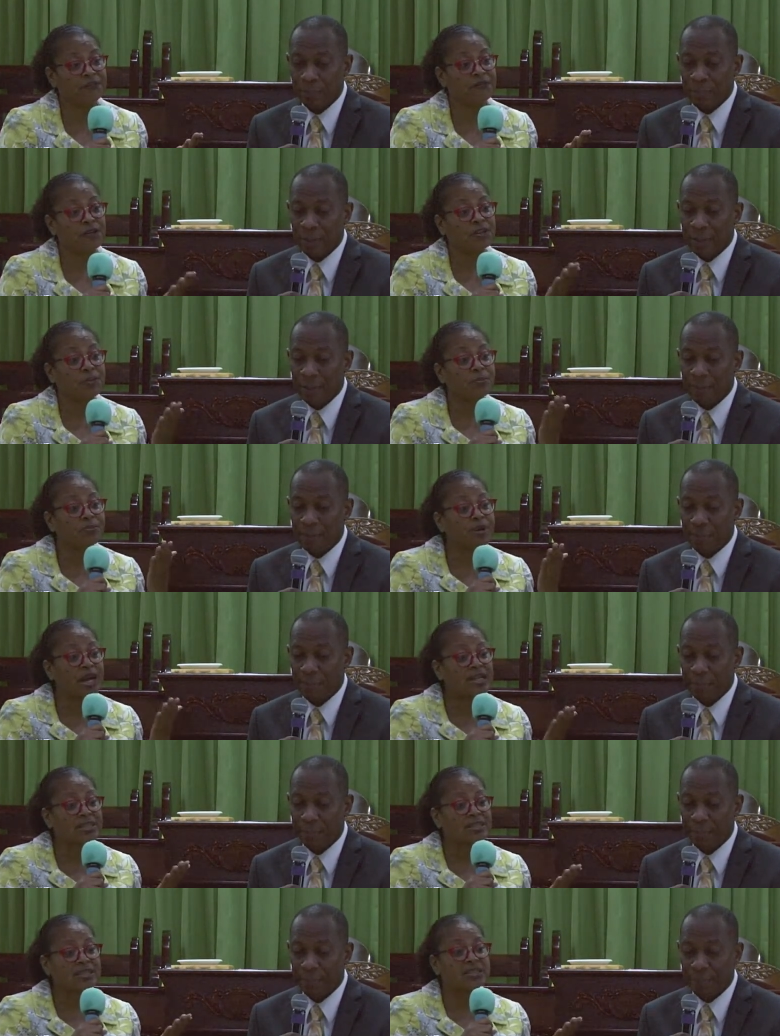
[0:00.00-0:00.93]
Speaker 1: for the
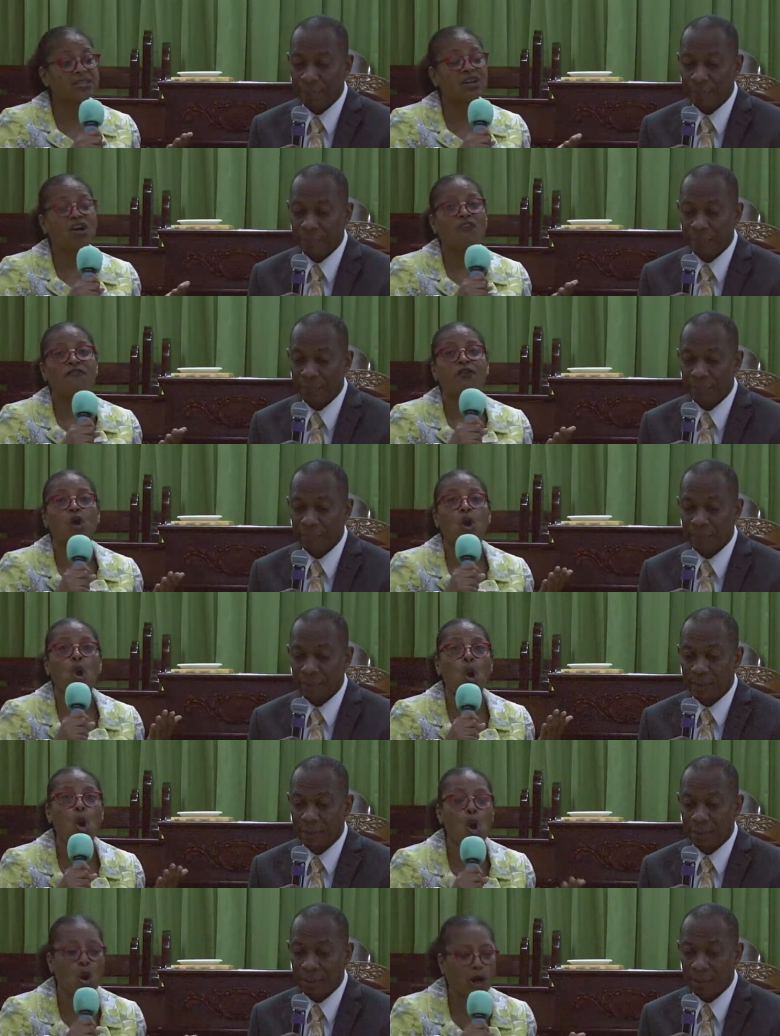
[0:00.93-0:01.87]
practice of
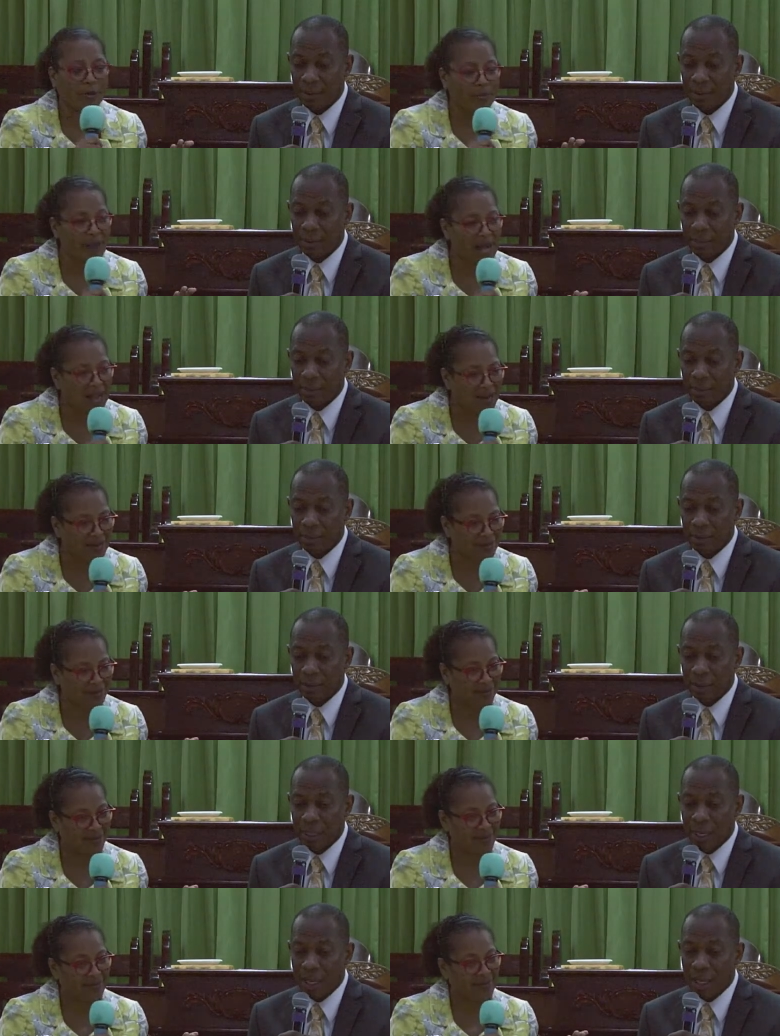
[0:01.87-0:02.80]

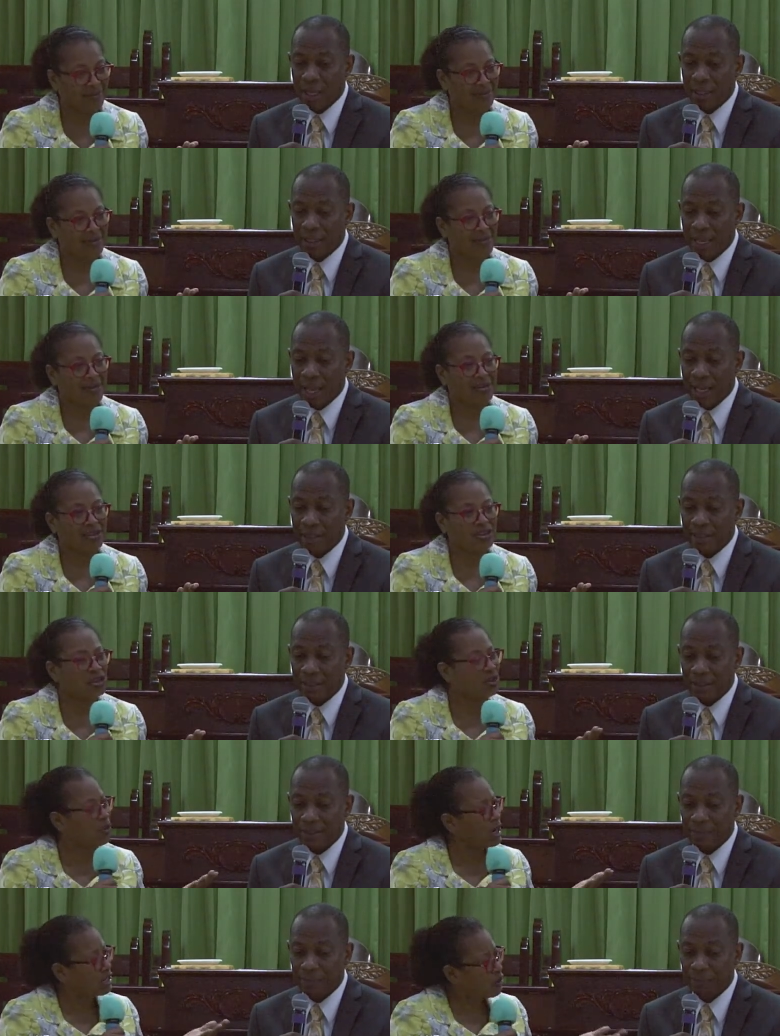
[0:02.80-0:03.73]
korban. Yes.
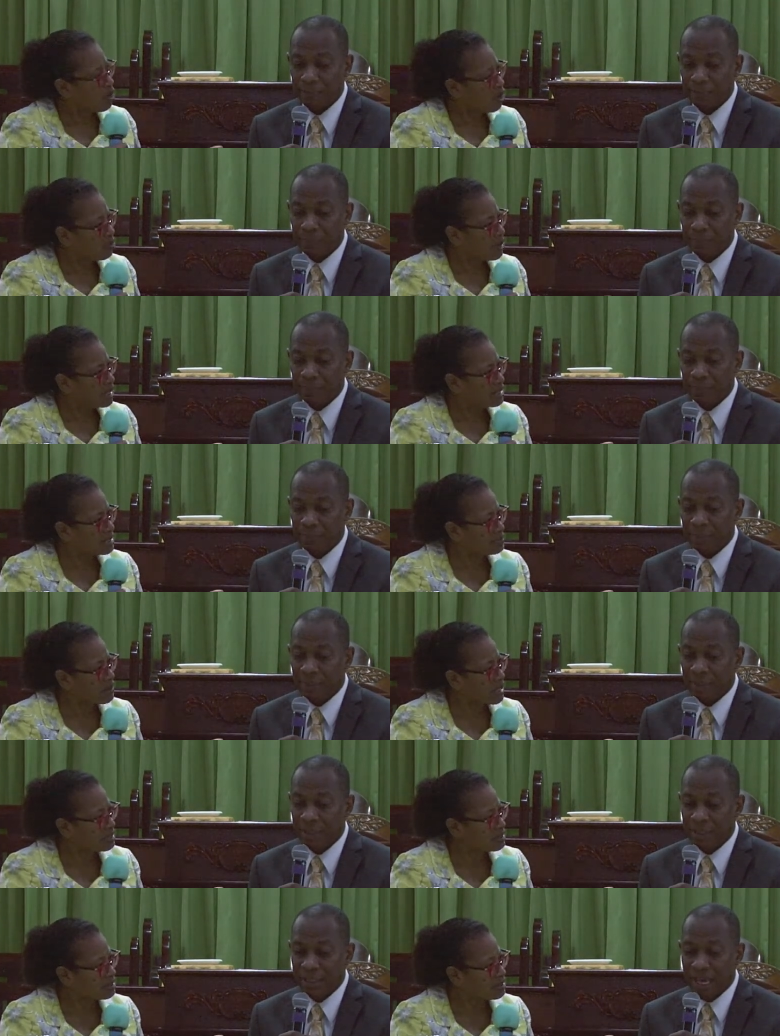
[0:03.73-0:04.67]
You know what korban is,
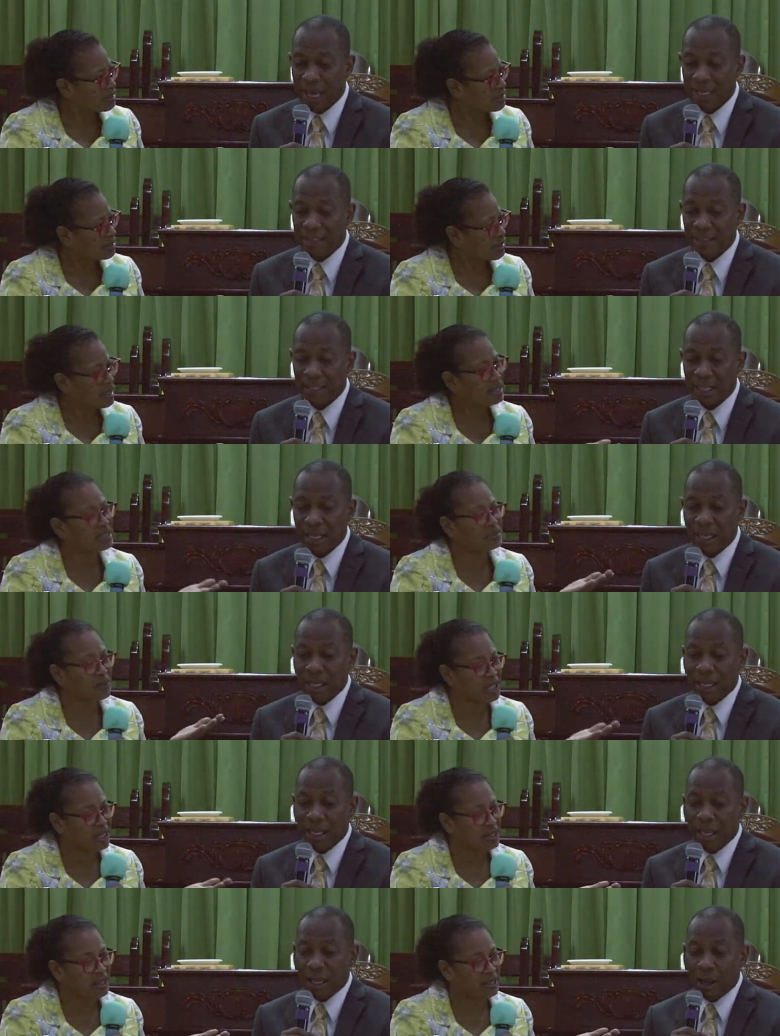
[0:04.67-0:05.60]
Pastor? Yes.
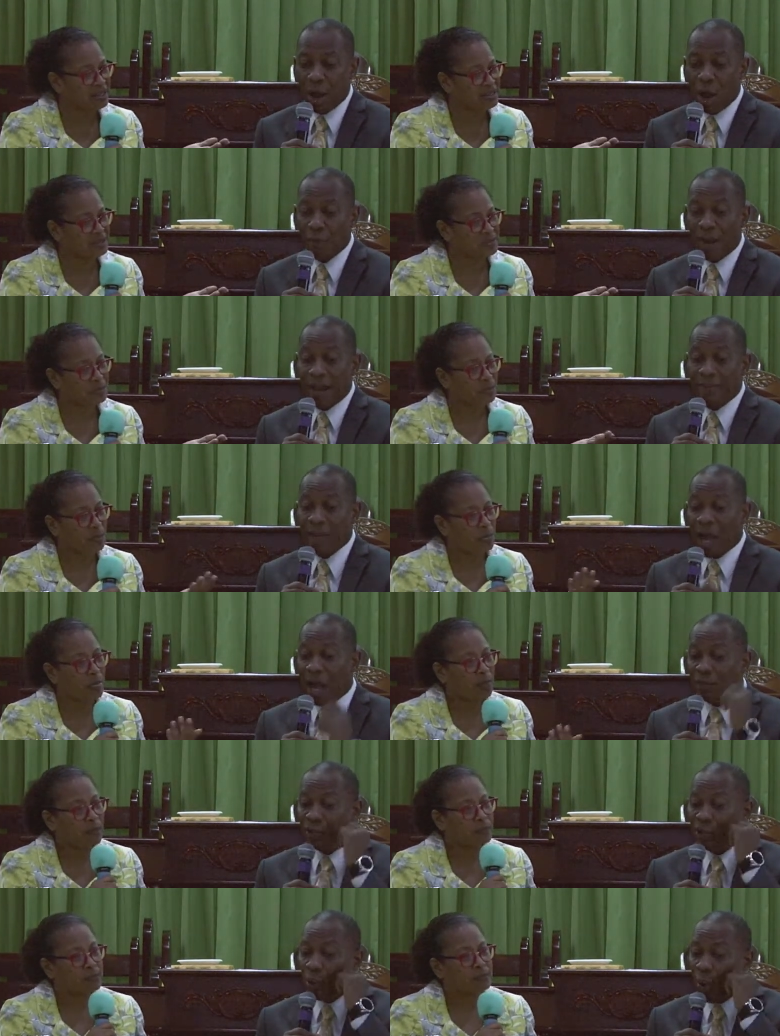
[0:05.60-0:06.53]
Explain it. All
Speaker 2: right.
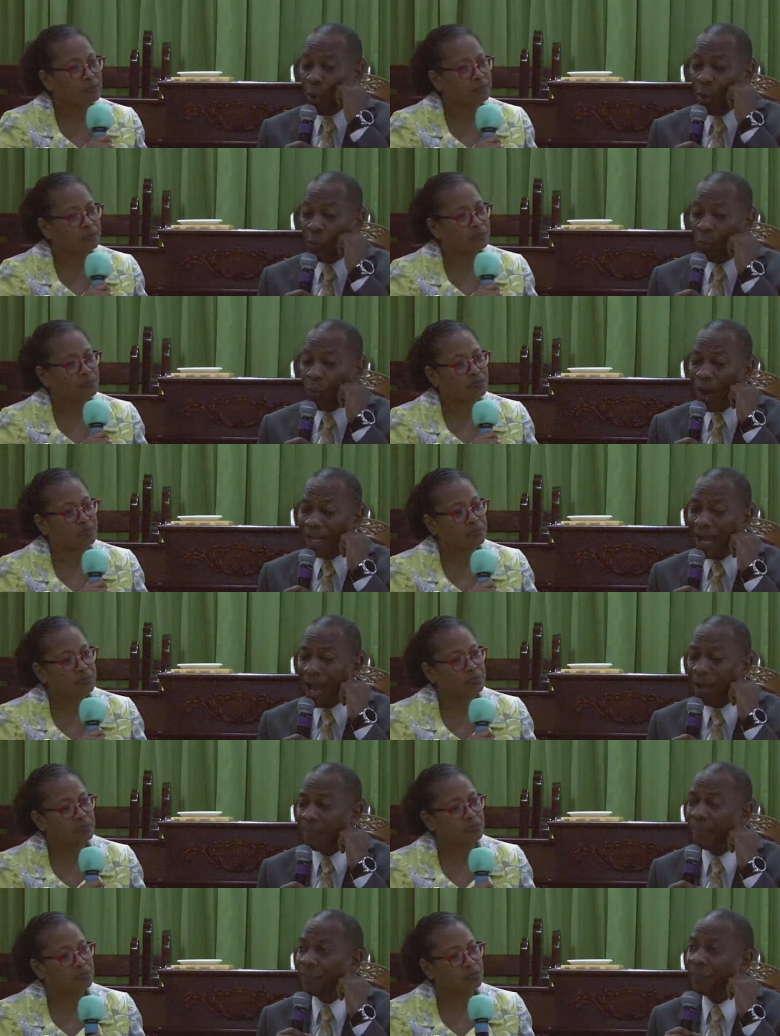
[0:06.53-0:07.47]
And so what
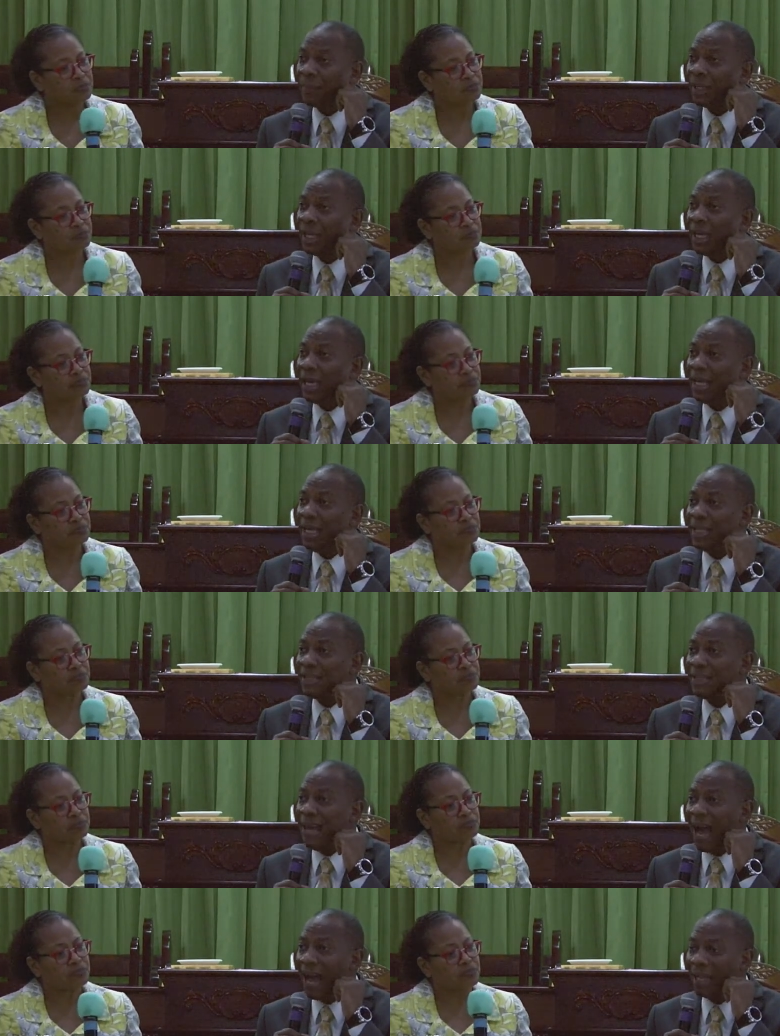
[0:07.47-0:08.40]
happened
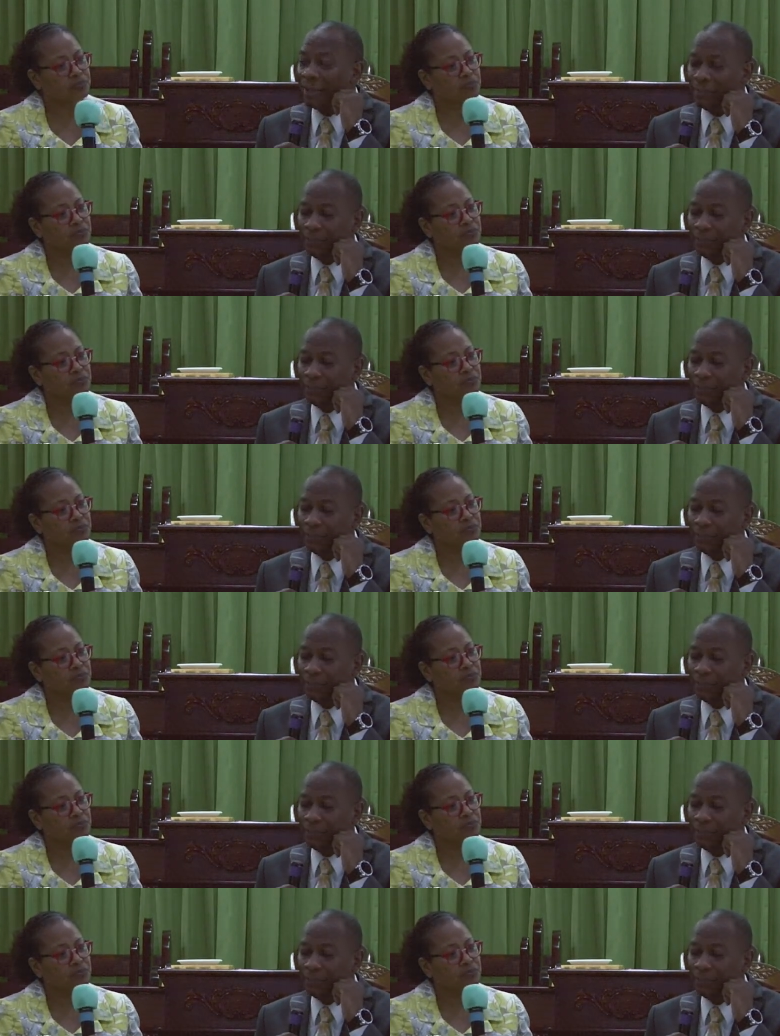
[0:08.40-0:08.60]
is that,